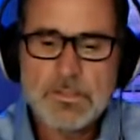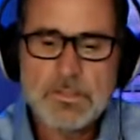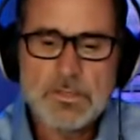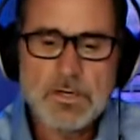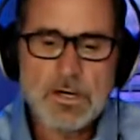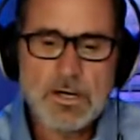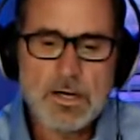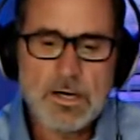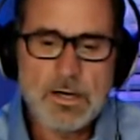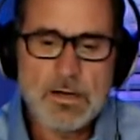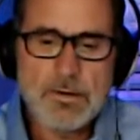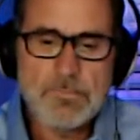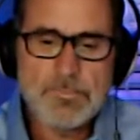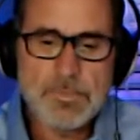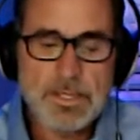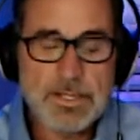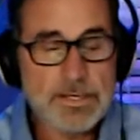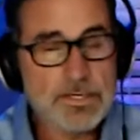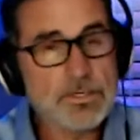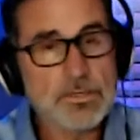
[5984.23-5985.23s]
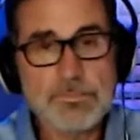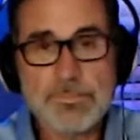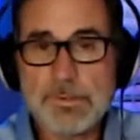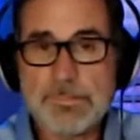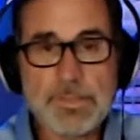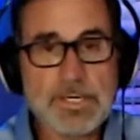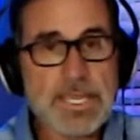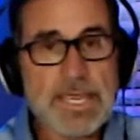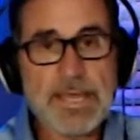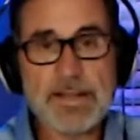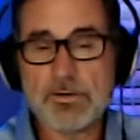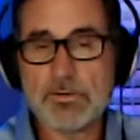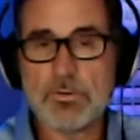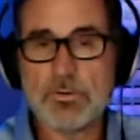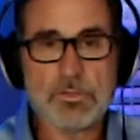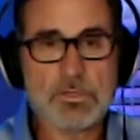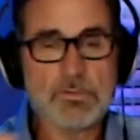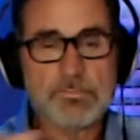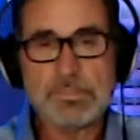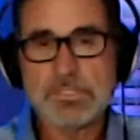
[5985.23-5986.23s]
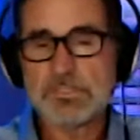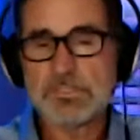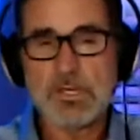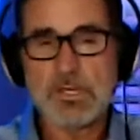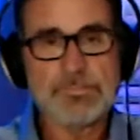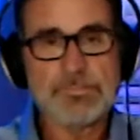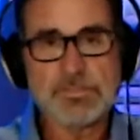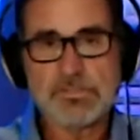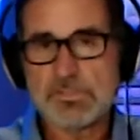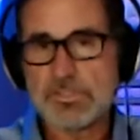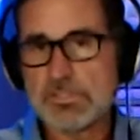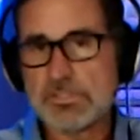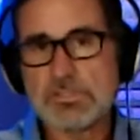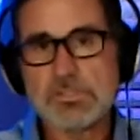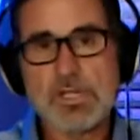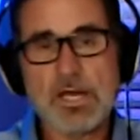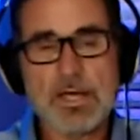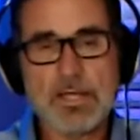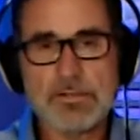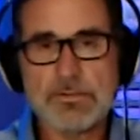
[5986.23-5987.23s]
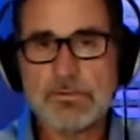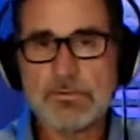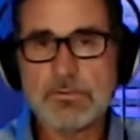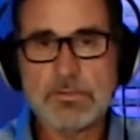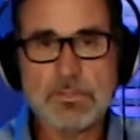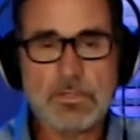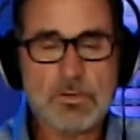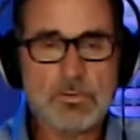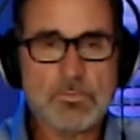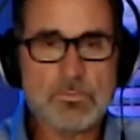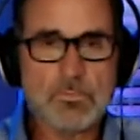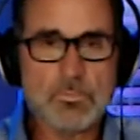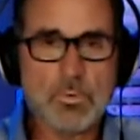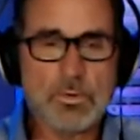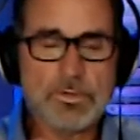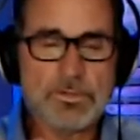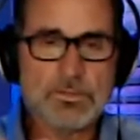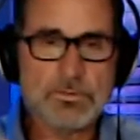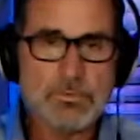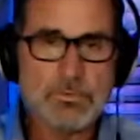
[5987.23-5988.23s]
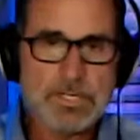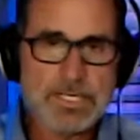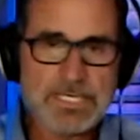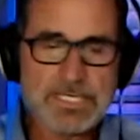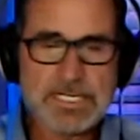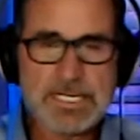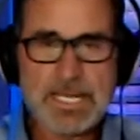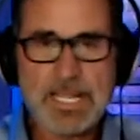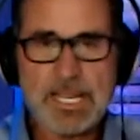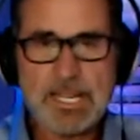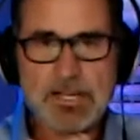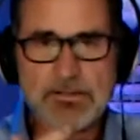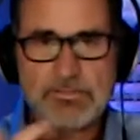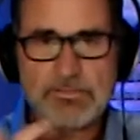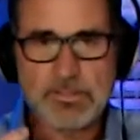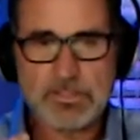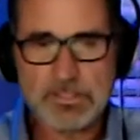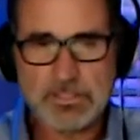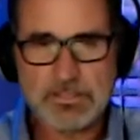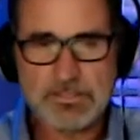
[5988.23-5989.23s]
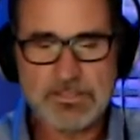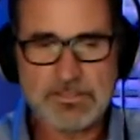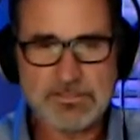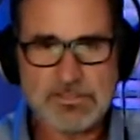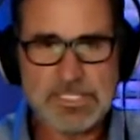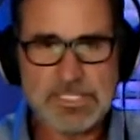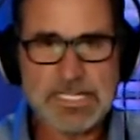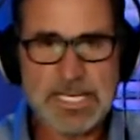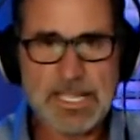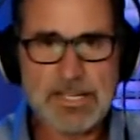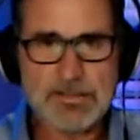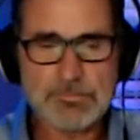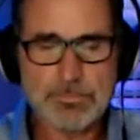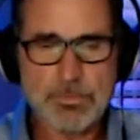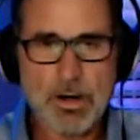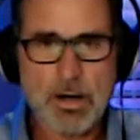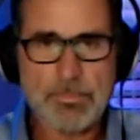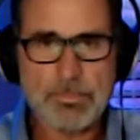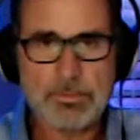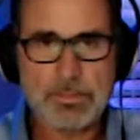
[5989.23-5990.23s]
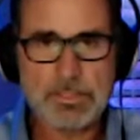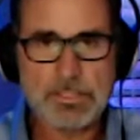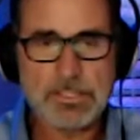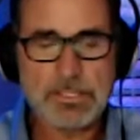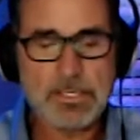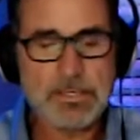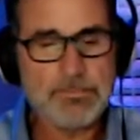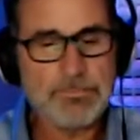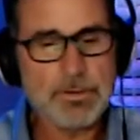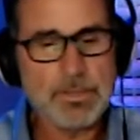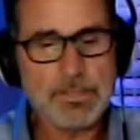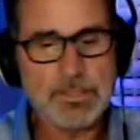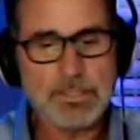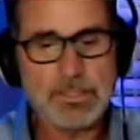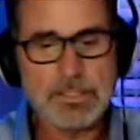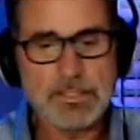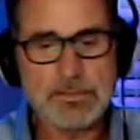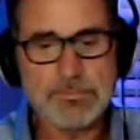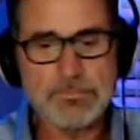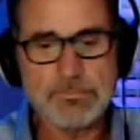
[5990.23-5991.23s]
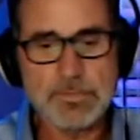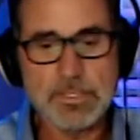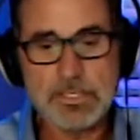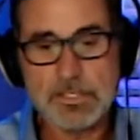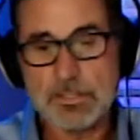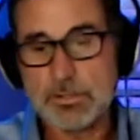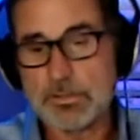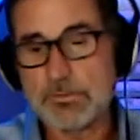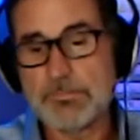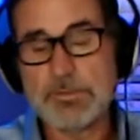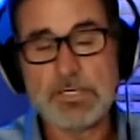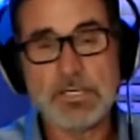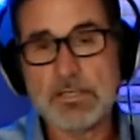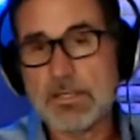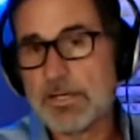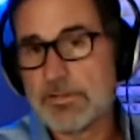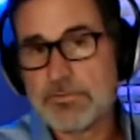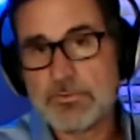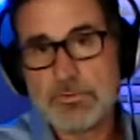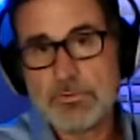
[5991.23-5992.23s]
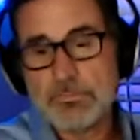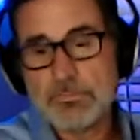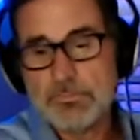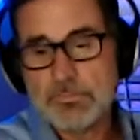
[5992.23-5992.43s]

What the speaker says: And it could be mechanical. It could be something's just not, wanting to engage and disengage properly, but it could be electrical.